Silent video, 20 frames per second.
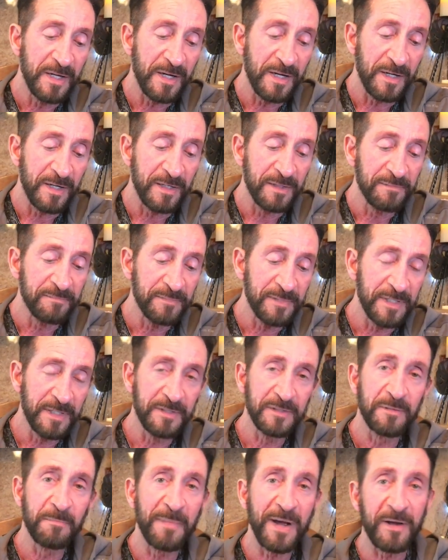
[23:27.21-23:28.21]
uh,
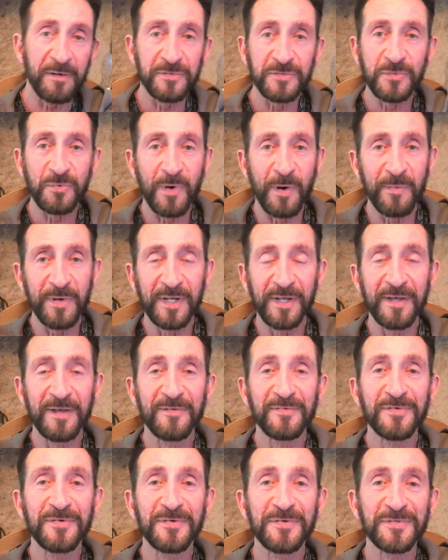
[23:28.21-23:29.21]
in the mountains where we
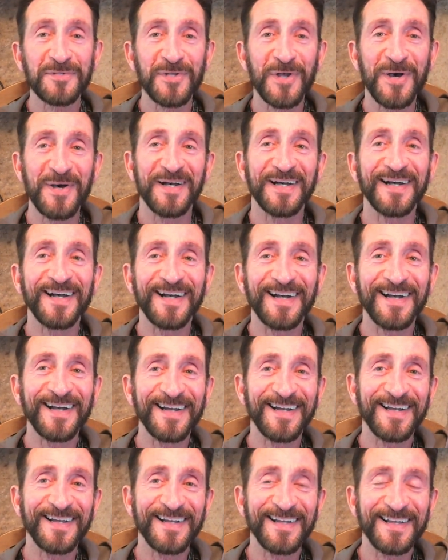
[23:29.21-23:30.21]
live. And so. they're
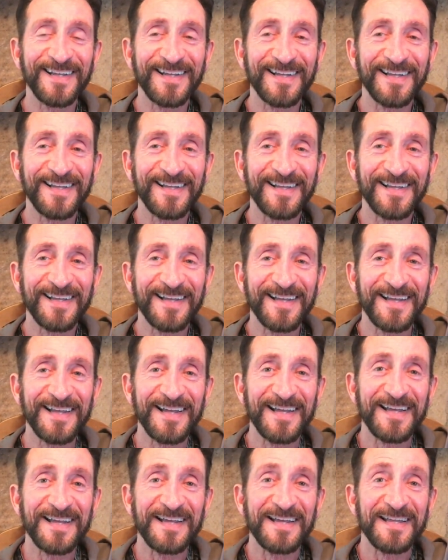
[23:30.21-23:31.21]
amusing to watch.
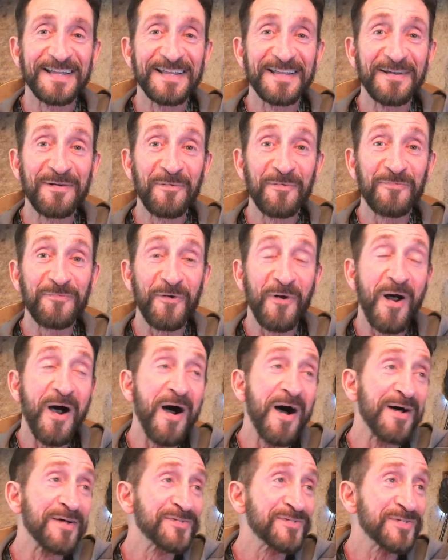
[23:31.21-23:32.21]
They really are. Uh, for
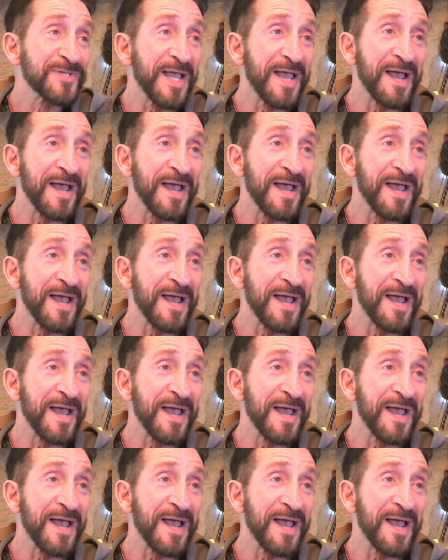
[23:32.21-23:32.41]
us,